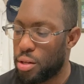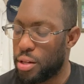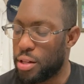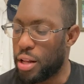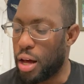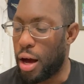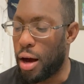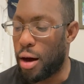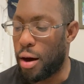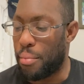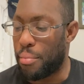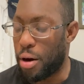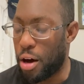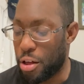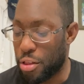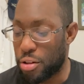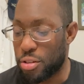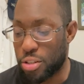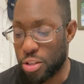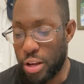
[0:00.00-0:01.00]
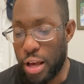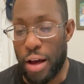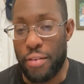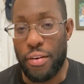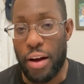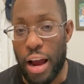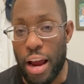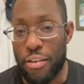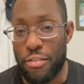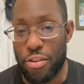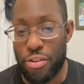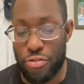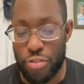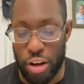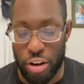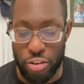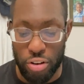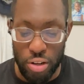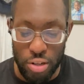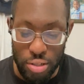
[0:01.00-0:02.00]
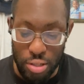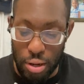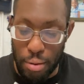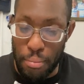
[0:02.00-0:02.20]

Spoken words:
So you have height restrictions.